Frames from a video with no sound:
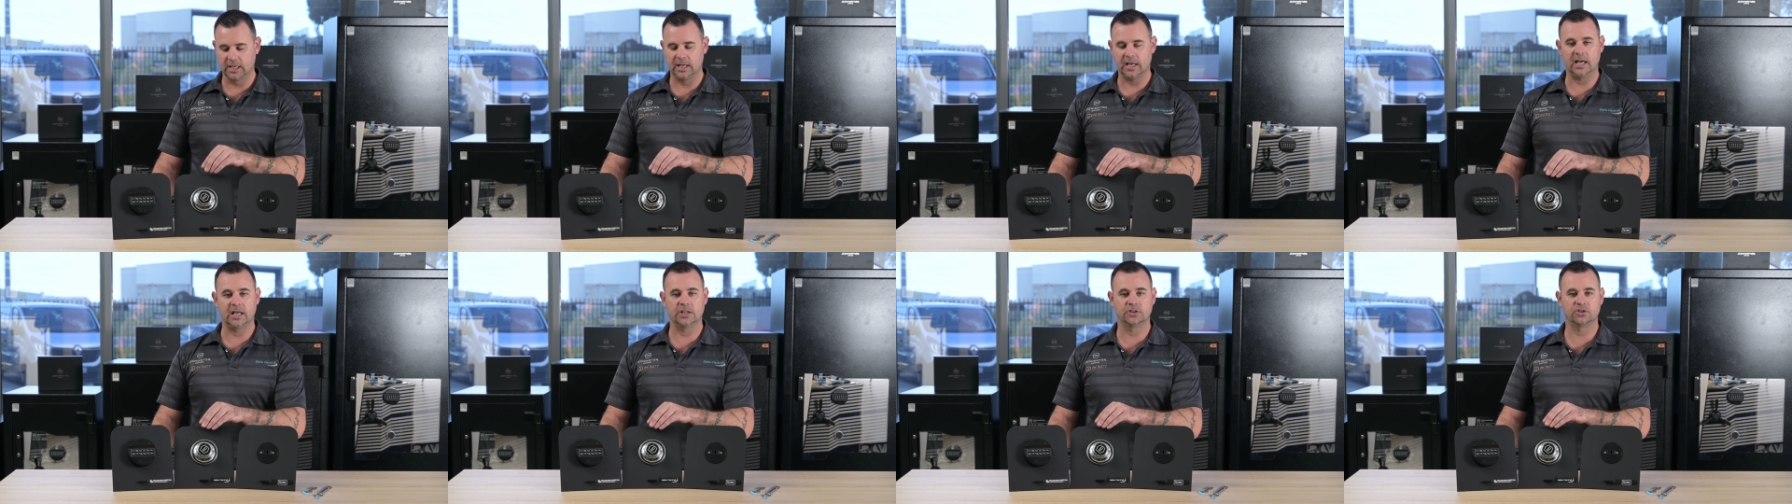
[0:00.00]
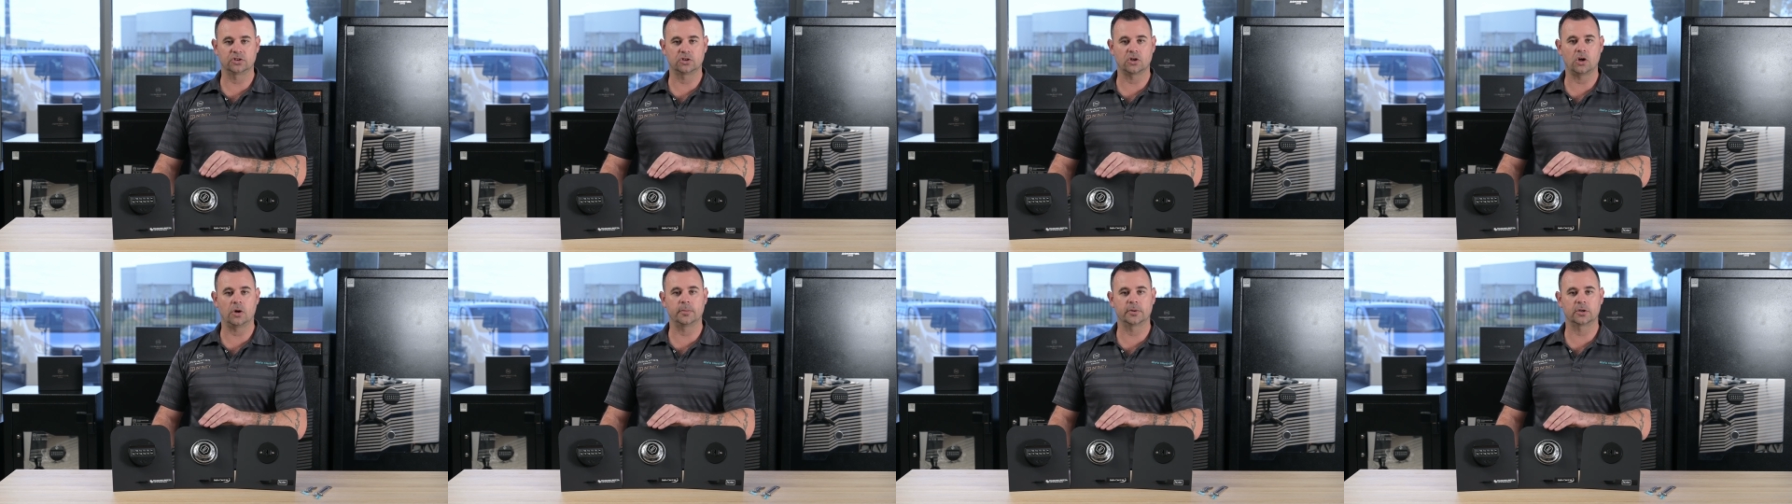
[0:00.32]
as your
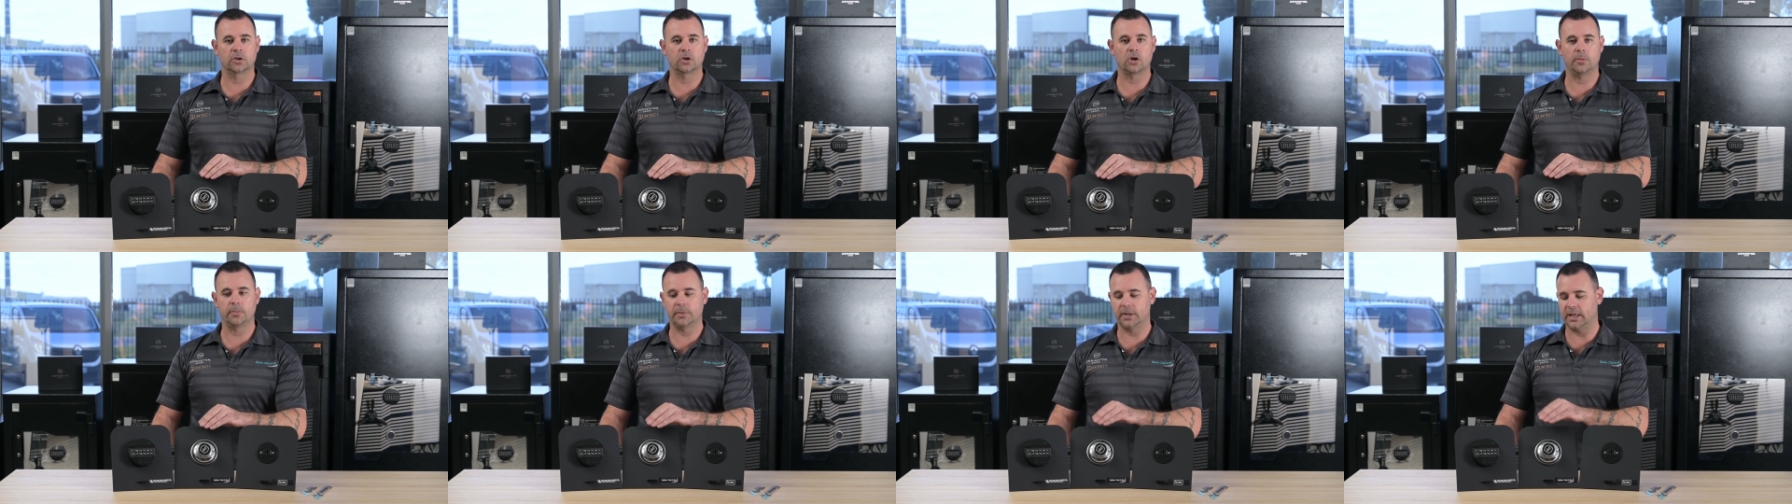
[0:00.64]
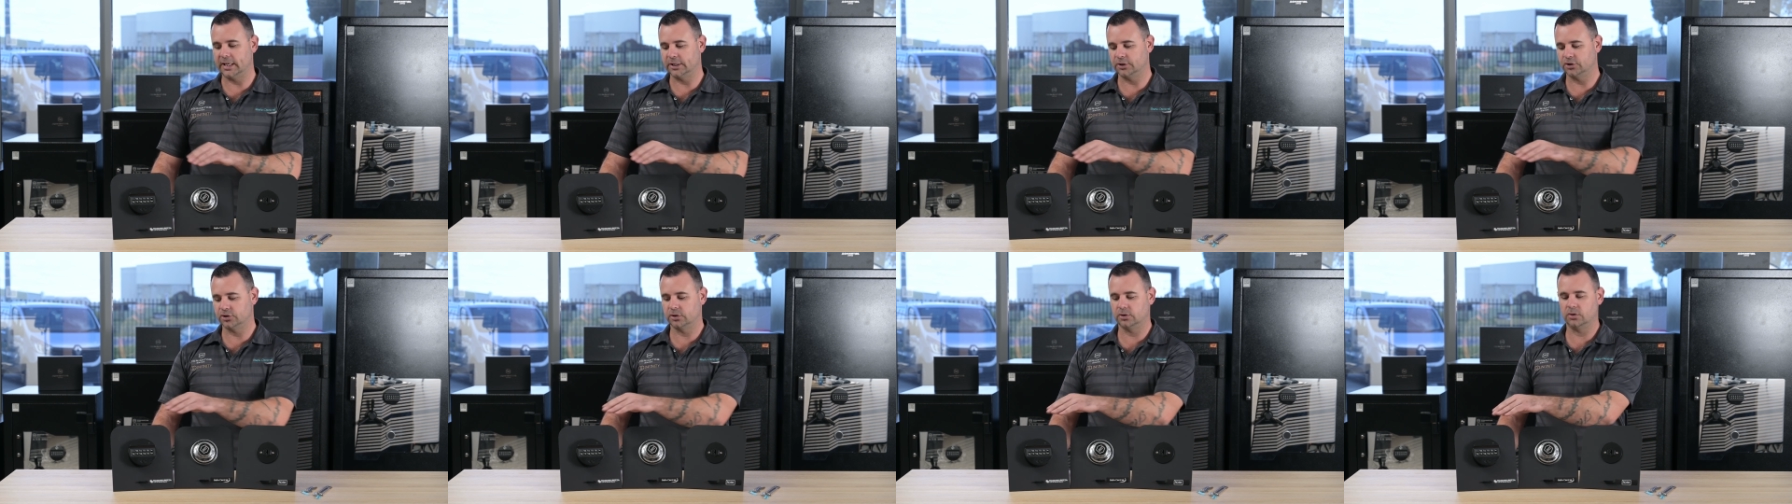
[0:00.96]
common
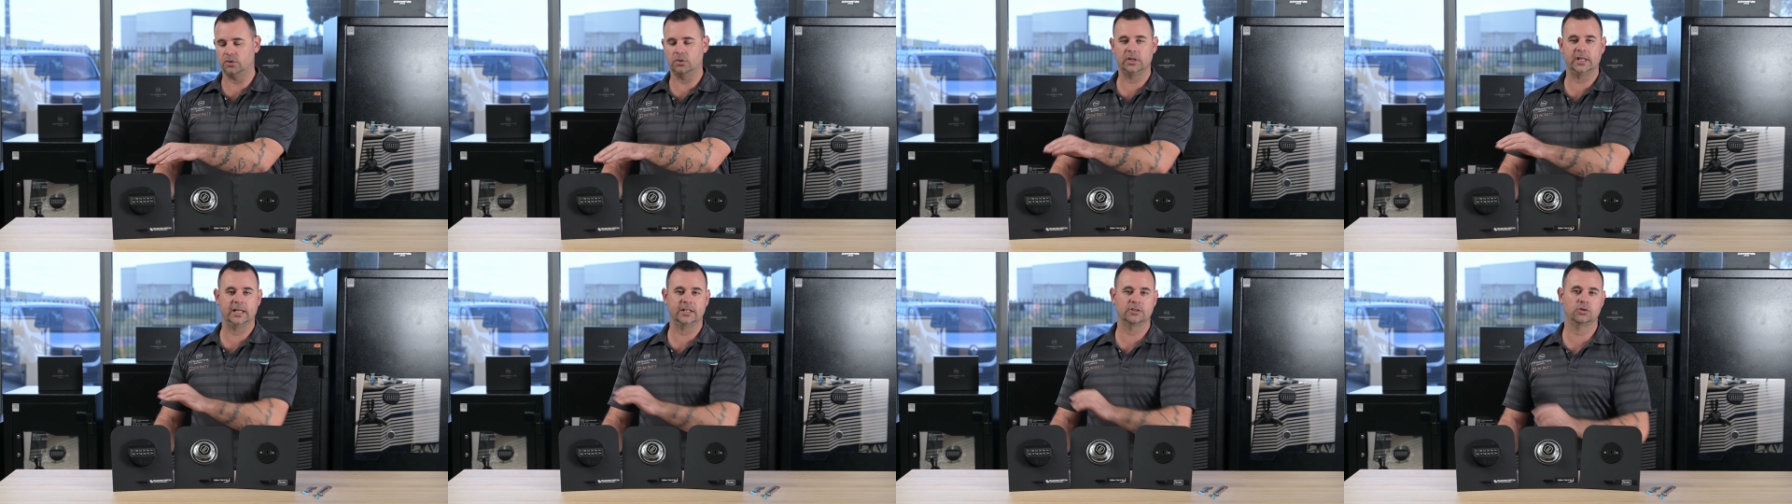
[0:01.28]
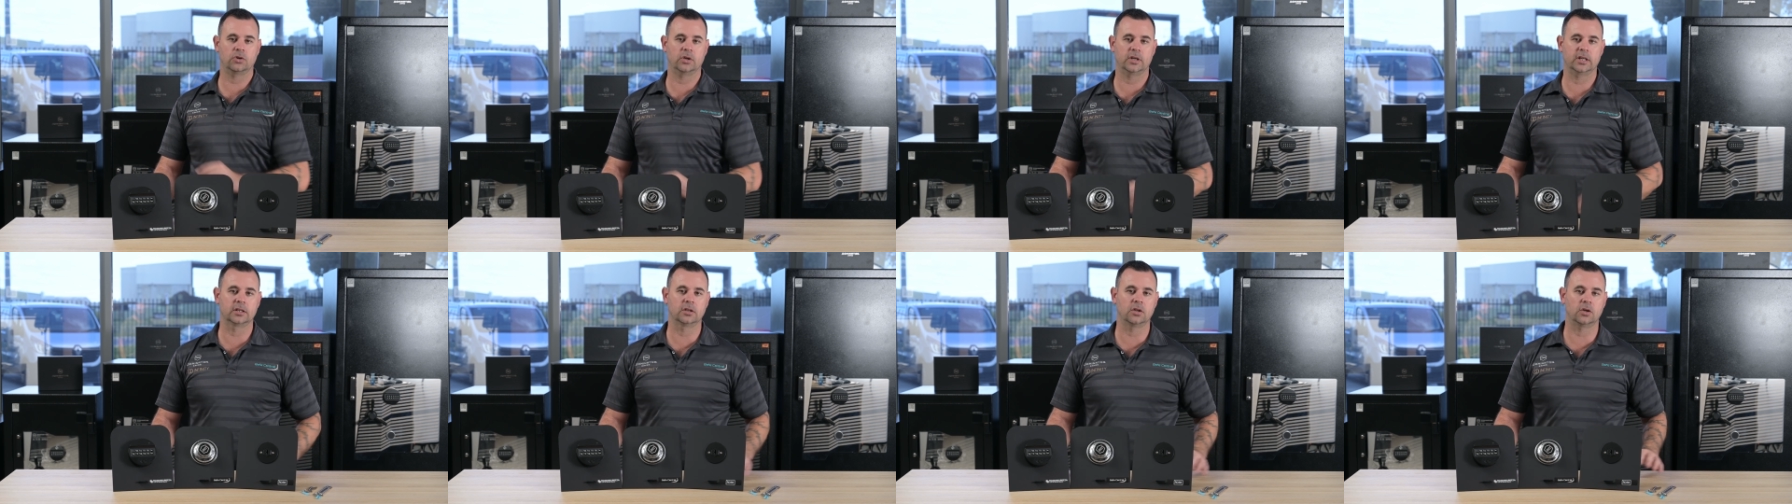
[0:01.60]
combination or
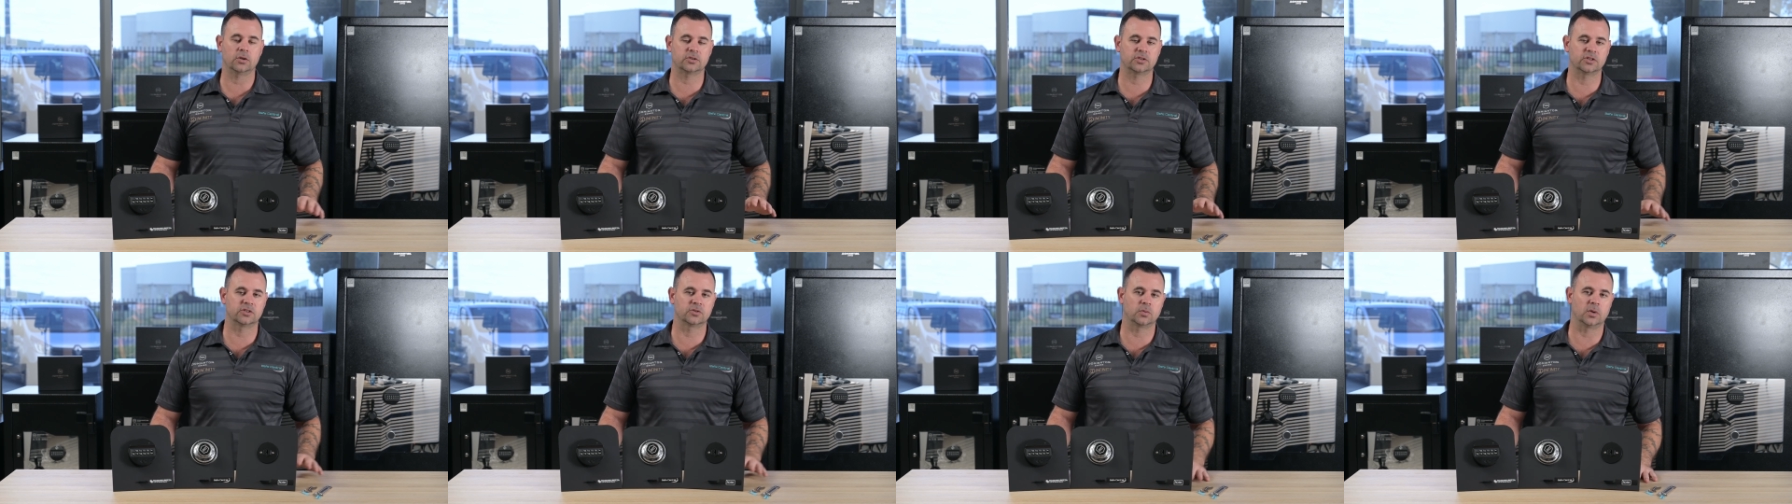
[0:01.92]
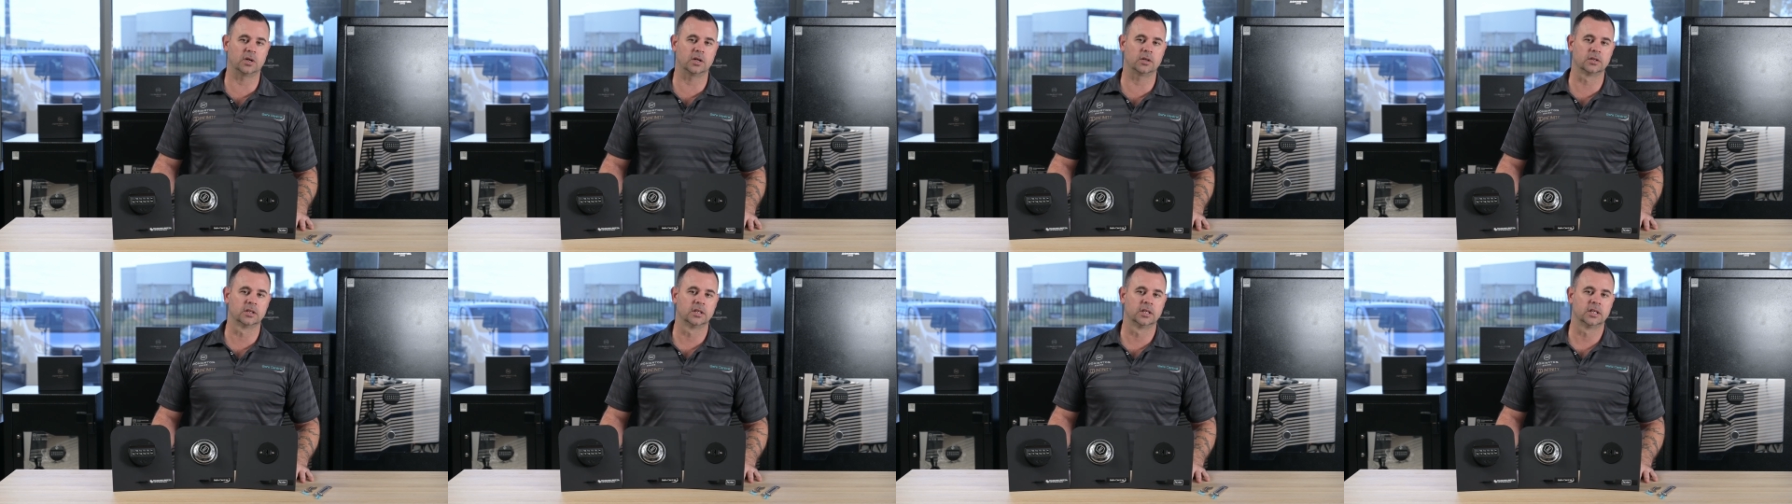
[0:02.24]
electronic locks as
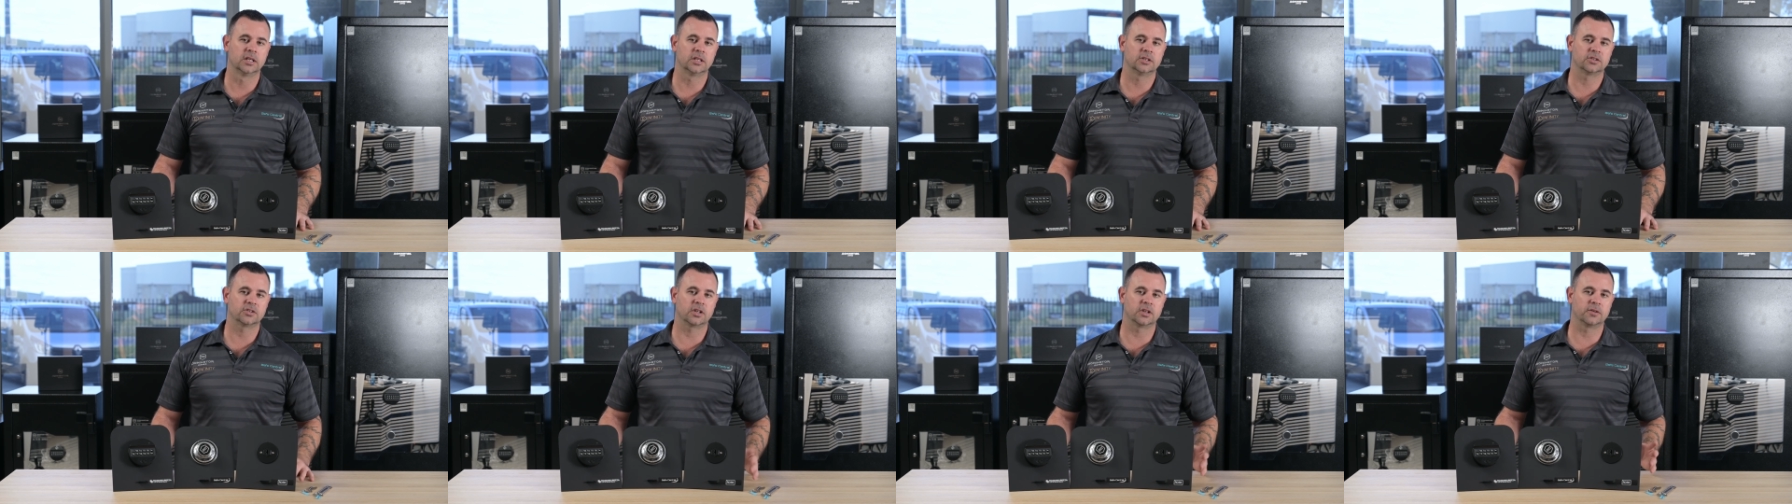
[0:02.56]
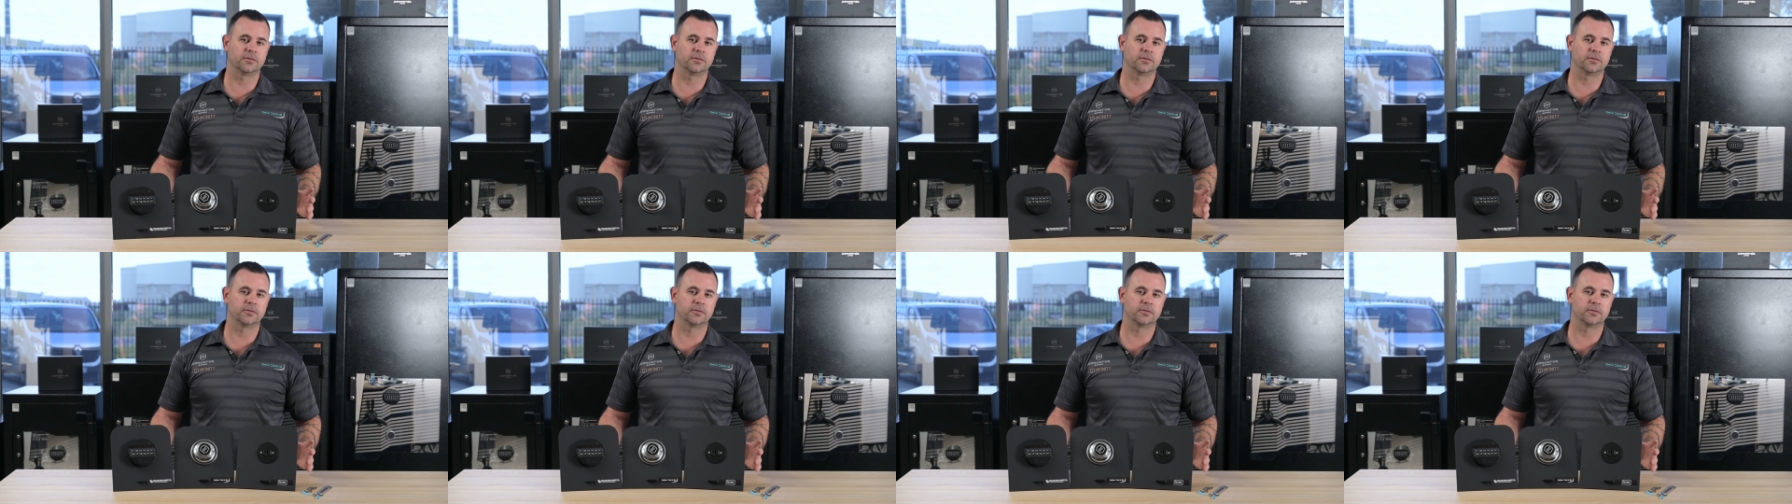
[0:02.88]
well. So they're